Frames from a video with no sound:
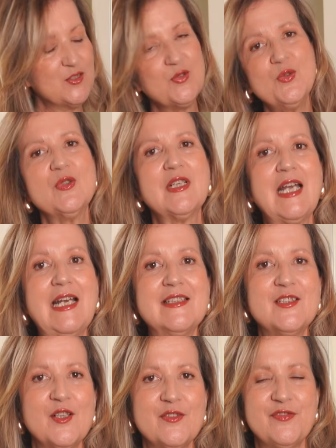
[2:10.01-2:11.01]
To
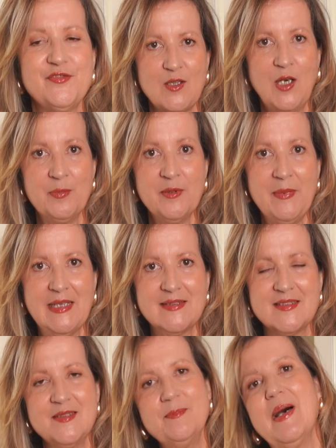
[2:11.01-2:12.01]
kind of
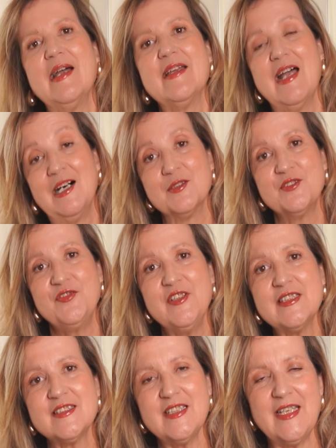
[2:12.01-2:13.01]
complement my
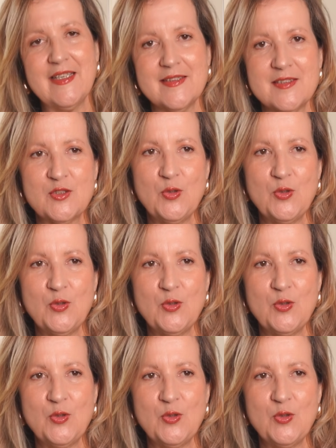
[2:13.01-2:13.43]
outfit and